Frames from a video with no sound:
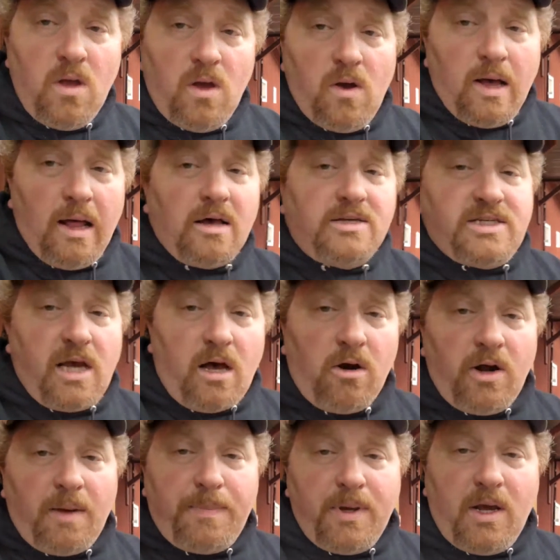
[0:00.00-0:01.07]
Well, actually, I'll
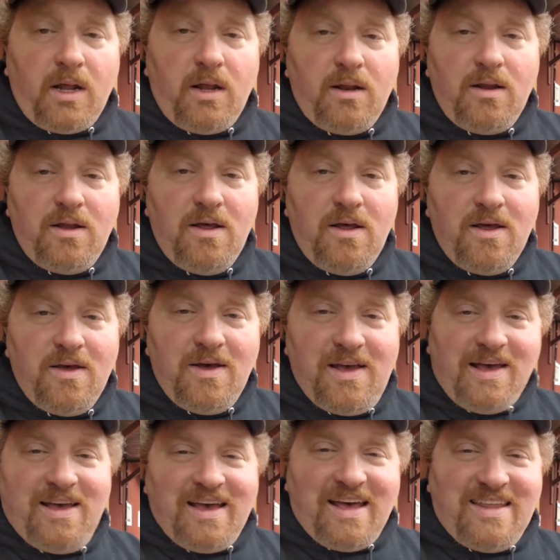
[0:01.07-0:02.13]
hurry up and get it.
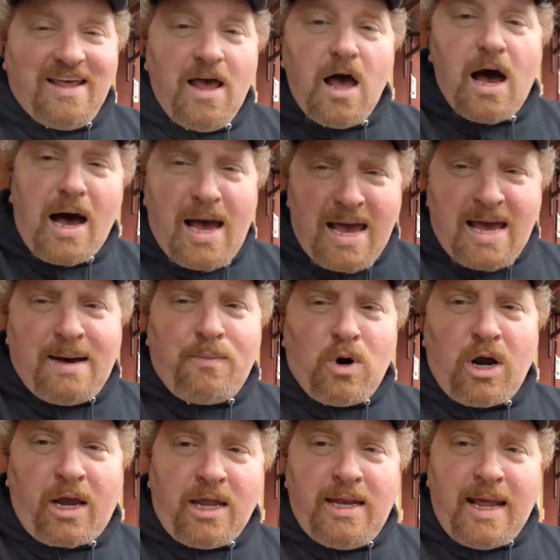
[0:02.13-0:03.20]
I am
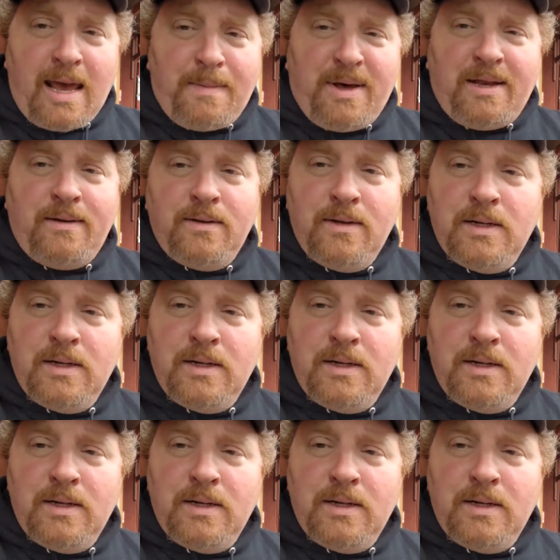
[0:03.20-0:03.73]
working, damn it!